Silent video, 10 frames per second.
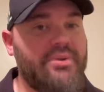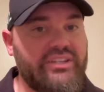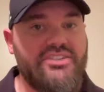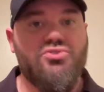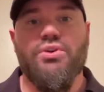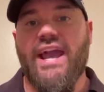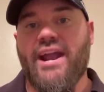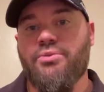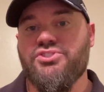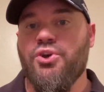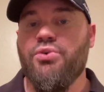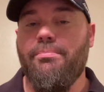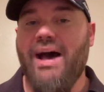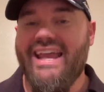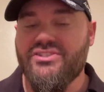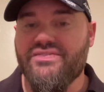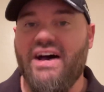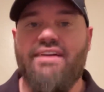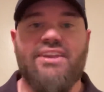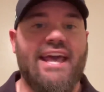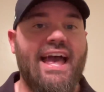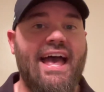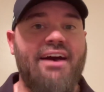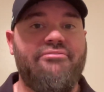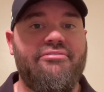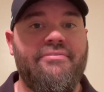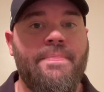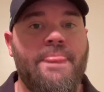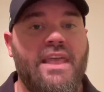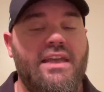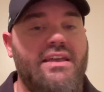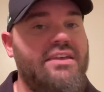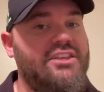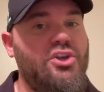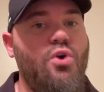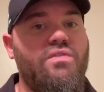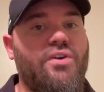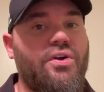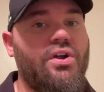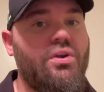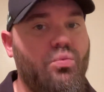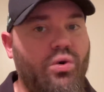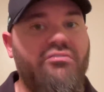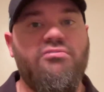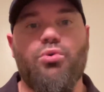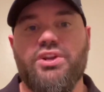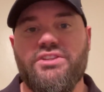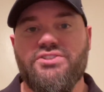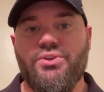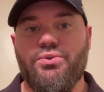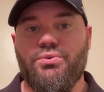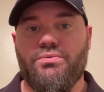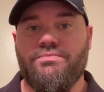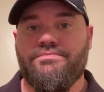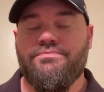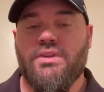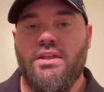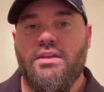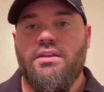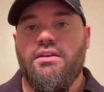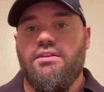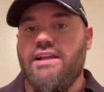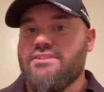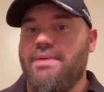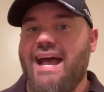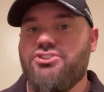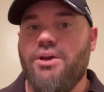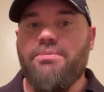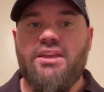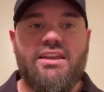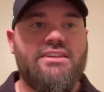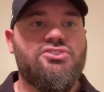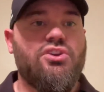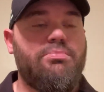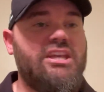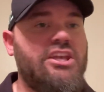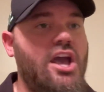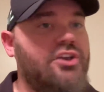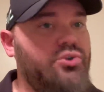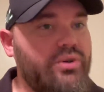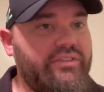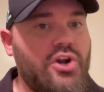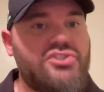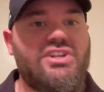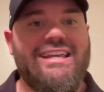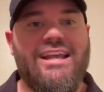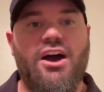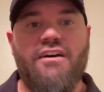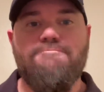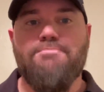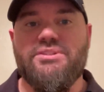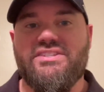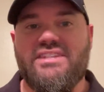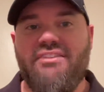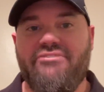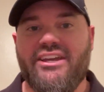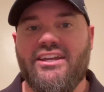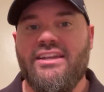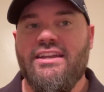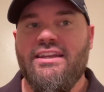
going to lean toward Arizona minus 5.5 and the over 142. Next matchup, it is going to be University of Pacific